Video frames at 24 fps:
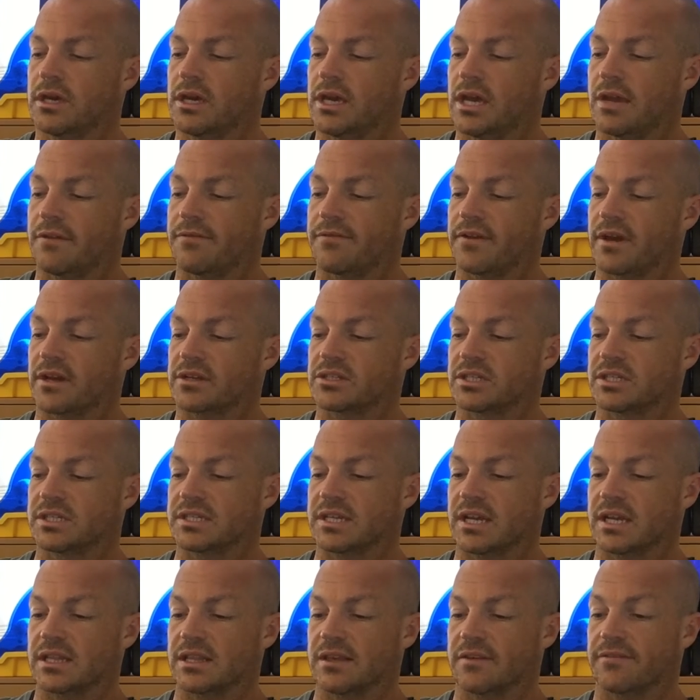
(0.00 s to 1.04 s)
In fact, she
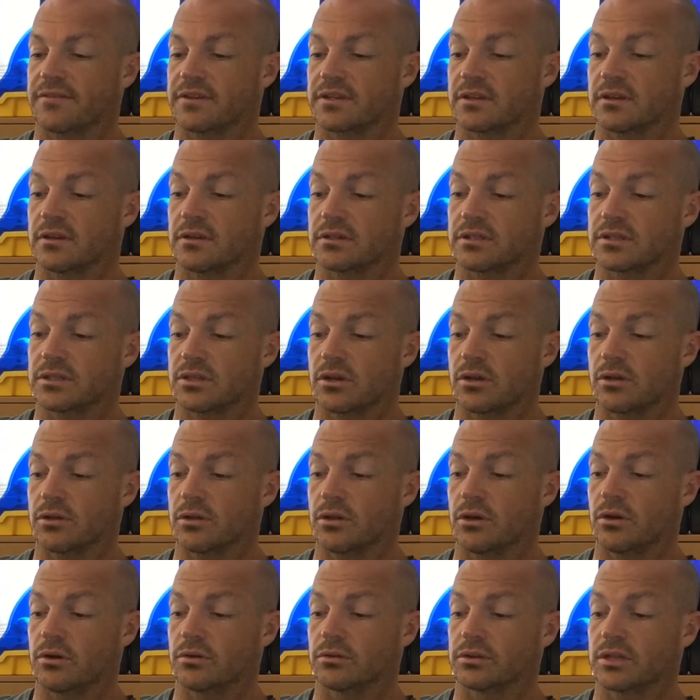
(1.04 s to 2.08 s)
stayed there for so
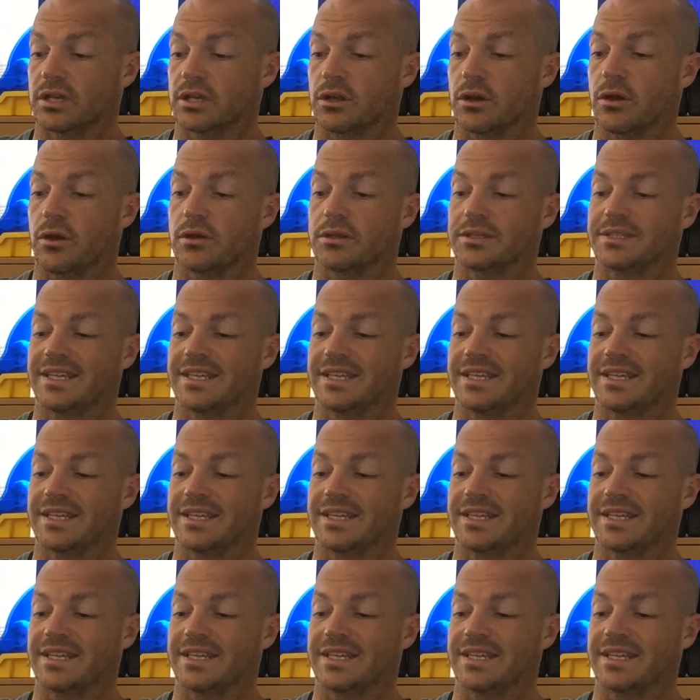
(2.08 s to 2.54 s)
long that her